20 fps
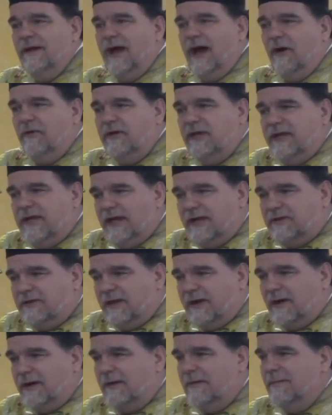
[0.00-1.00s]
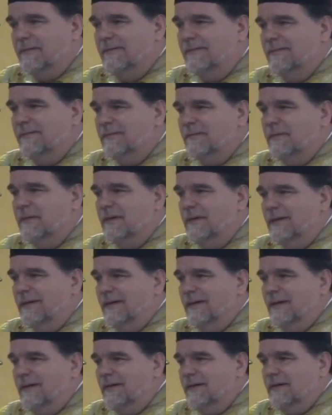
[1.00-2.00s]
How did he get there?
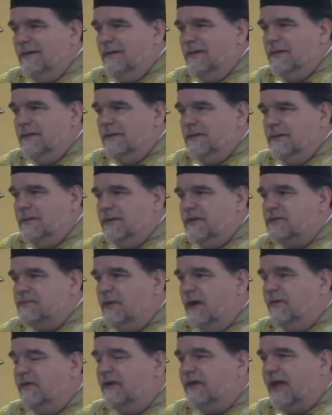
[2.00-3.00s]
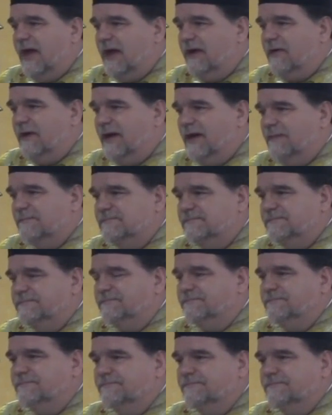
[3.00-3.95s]
His mother carried him.